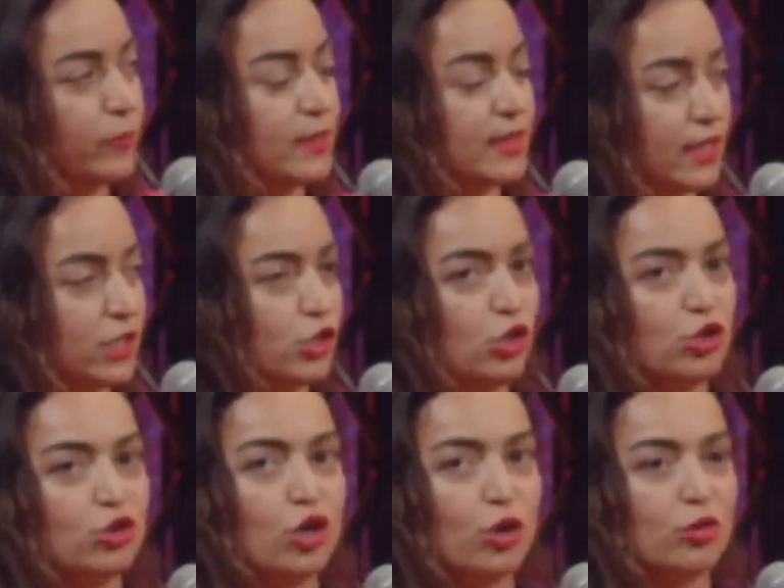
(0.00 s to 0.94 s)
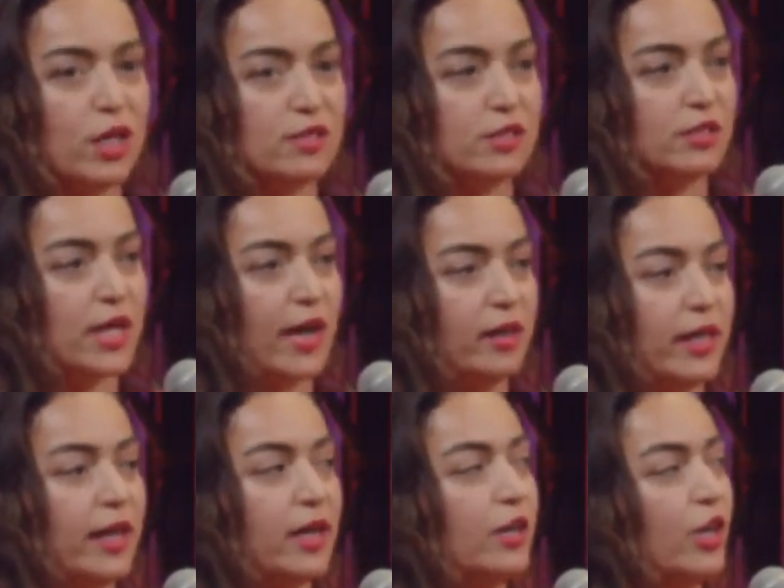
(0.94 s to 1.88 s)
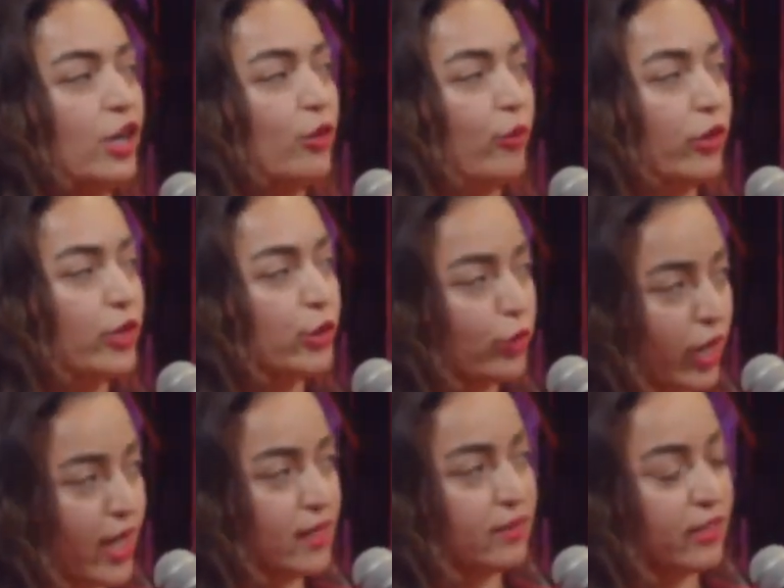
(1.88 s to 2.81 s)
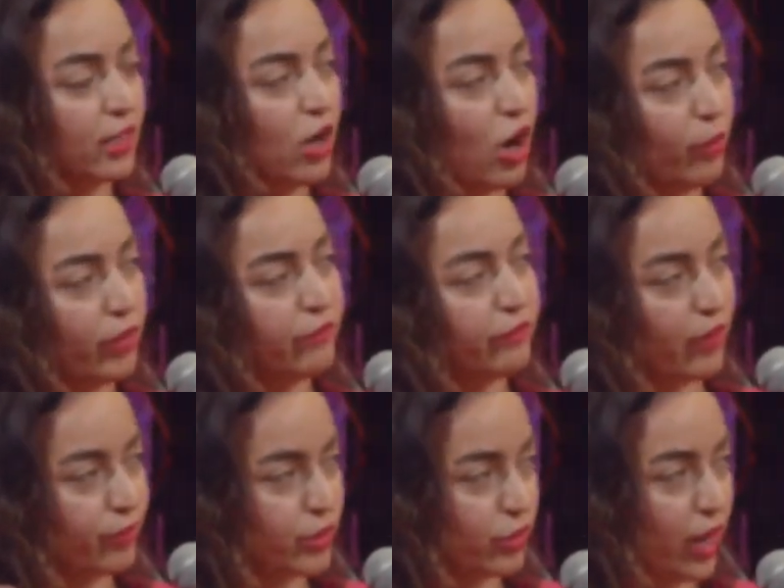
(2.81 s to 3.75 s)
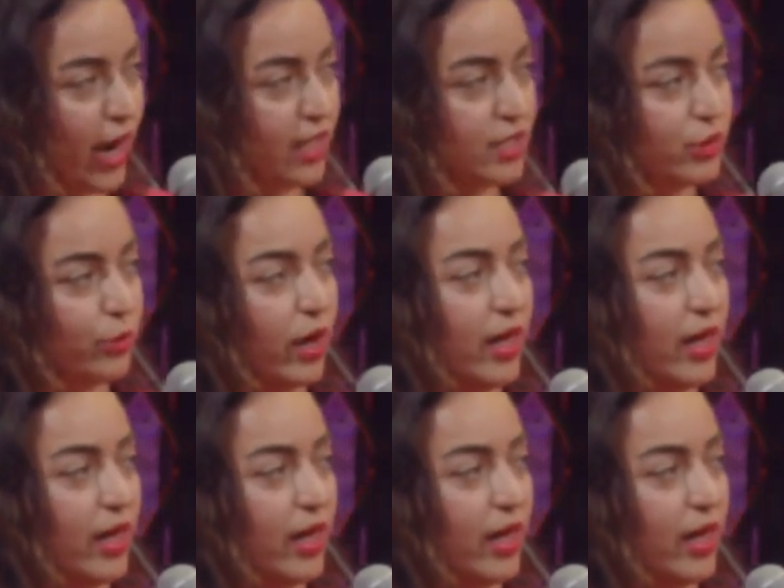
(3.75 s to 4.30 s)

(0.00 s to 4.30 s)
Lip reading: since you don't necessarily create the garment from scratch,